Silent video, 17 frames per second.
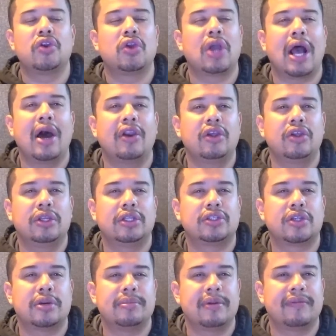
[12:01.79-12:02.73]
How do you
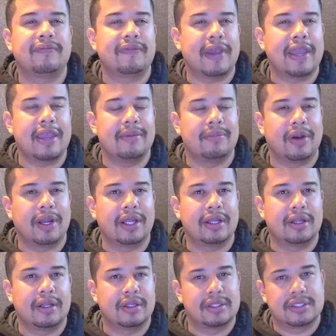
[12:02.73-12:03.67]
determine fame, right?
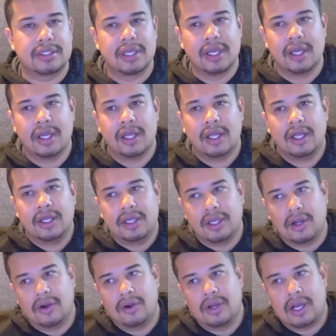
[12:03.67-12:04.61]
It's, you
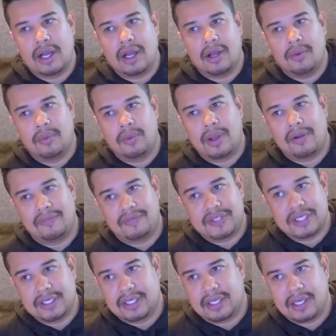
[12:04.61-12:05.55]
know, I have
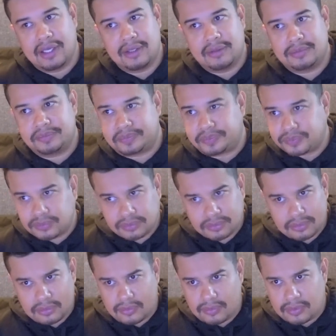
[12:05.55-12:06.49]
Syndicate,
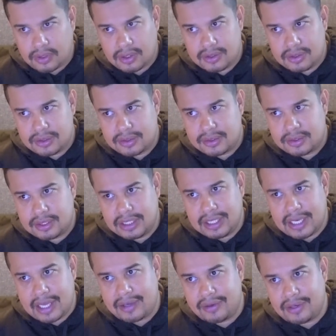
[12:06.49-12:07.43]

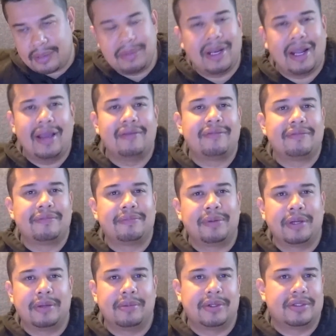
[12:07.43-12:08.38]
CNET. I mean, I have
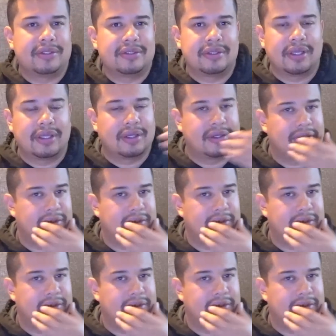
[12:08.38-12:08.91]
pretty much like